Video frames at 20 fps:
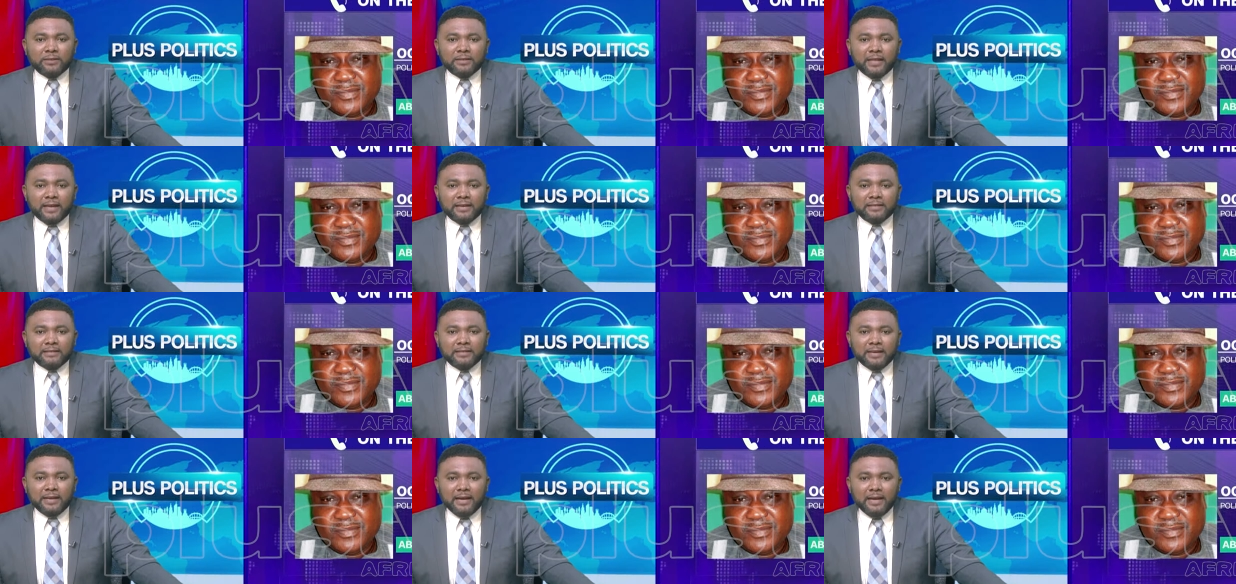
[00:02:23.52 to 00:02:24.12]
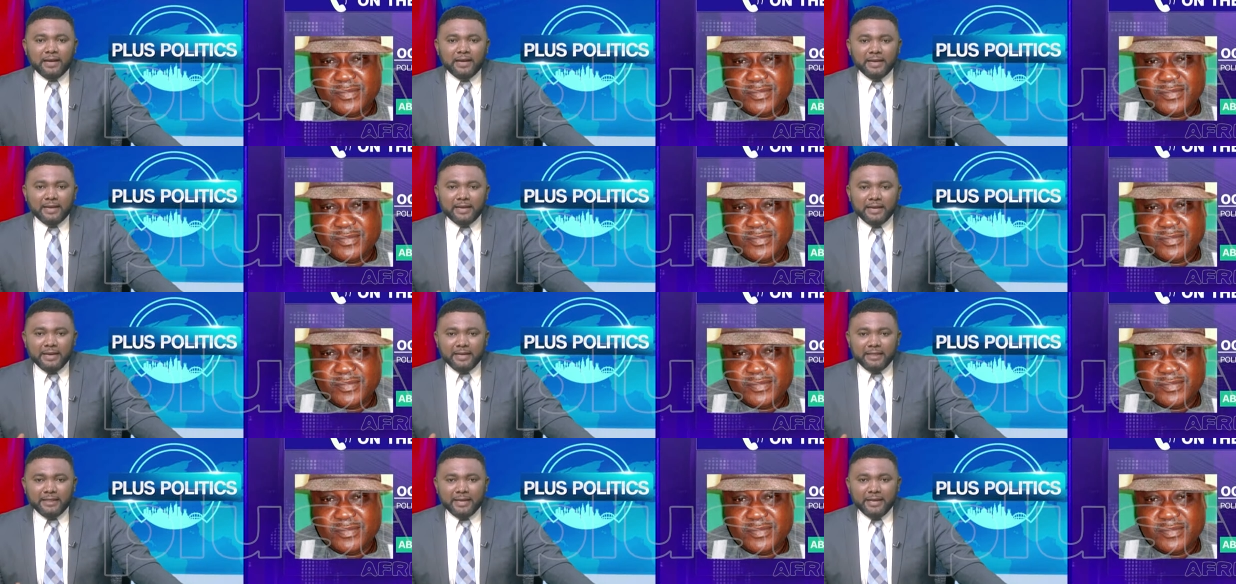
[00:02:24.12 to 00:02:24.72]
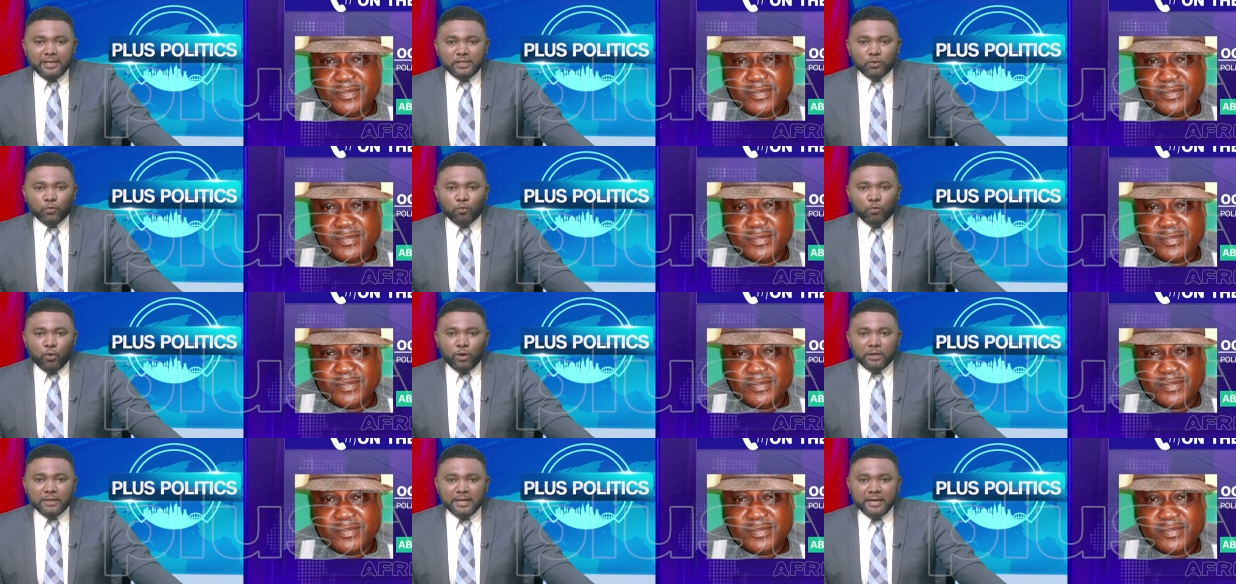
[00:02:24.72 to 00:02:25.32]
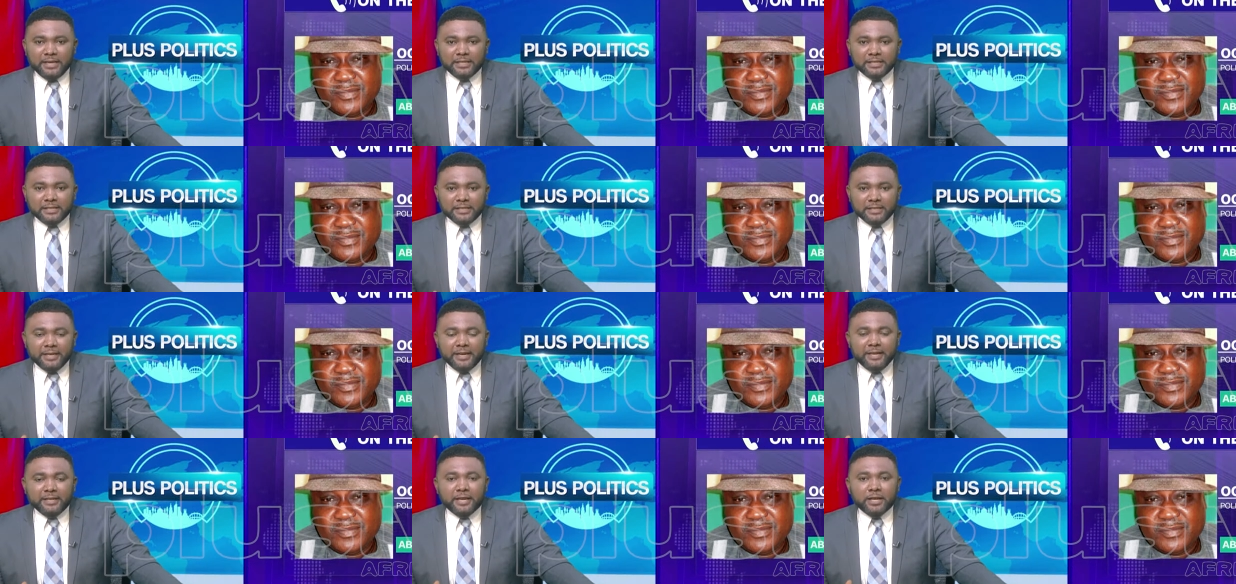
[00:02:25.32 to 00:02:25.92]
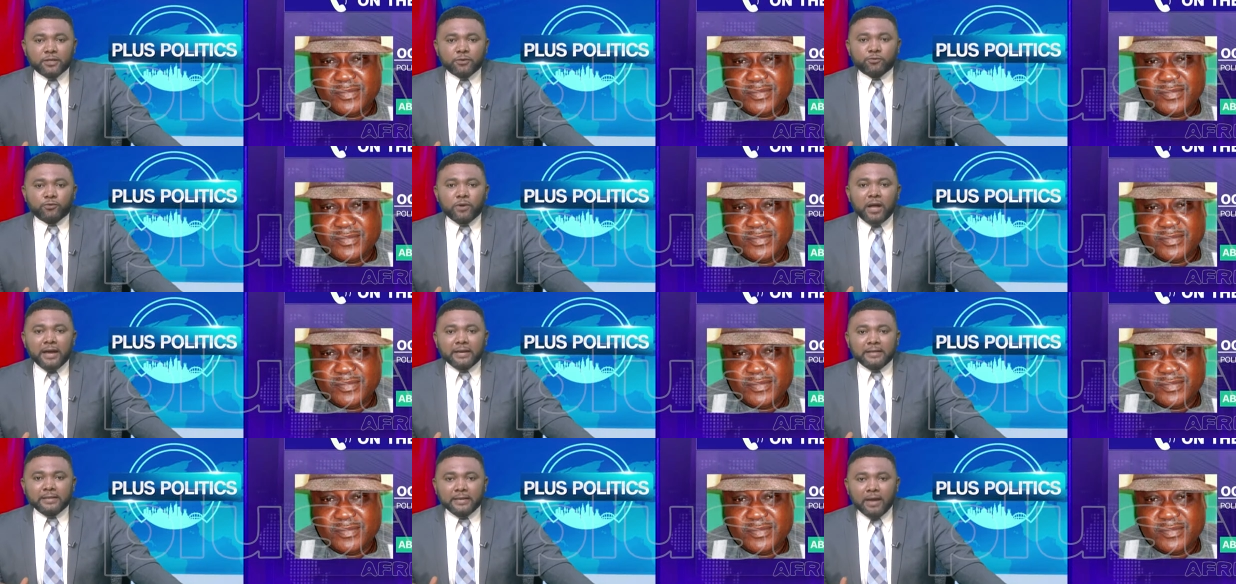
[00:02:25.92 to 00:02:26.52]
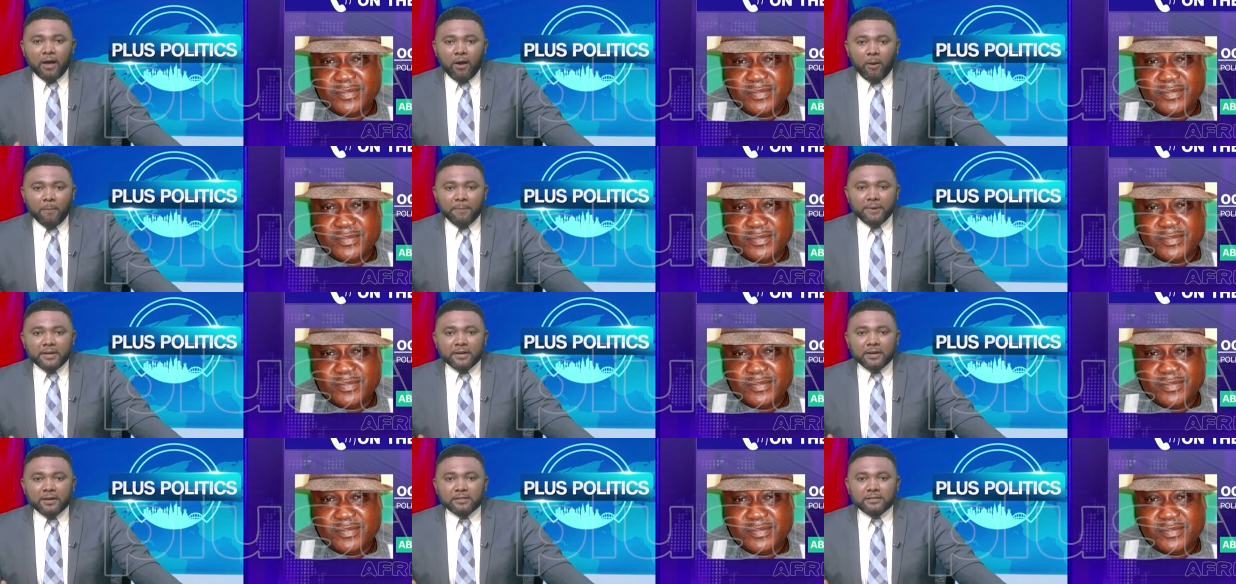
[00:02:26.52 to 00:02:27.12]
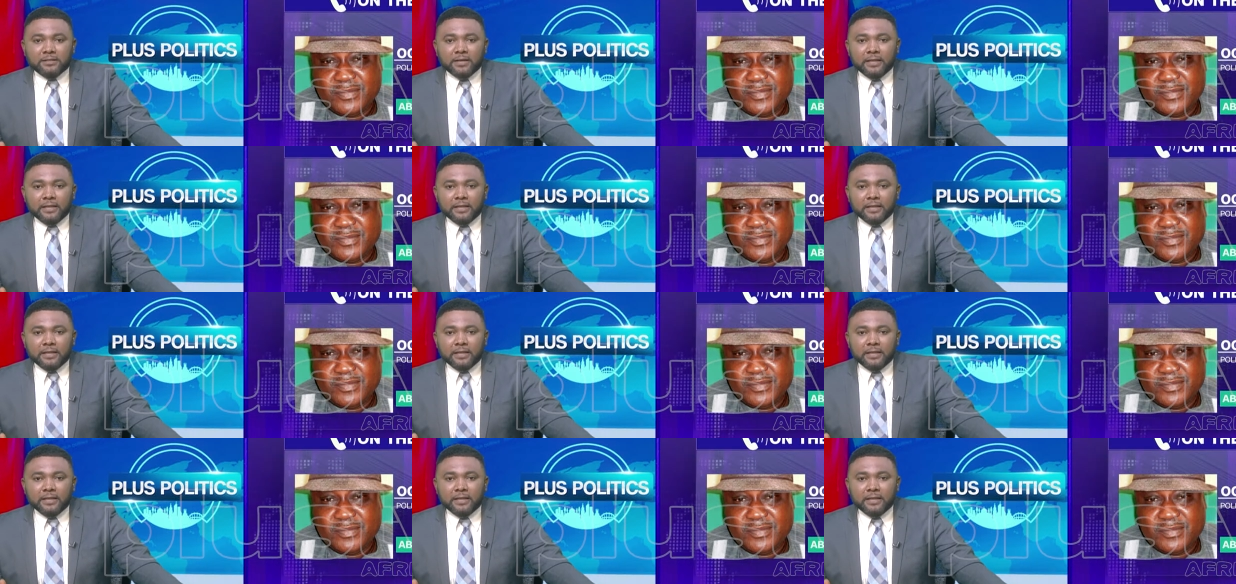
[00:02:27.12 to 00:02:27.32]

Speaker 1: that uh, it is what is needed right now? Because uh,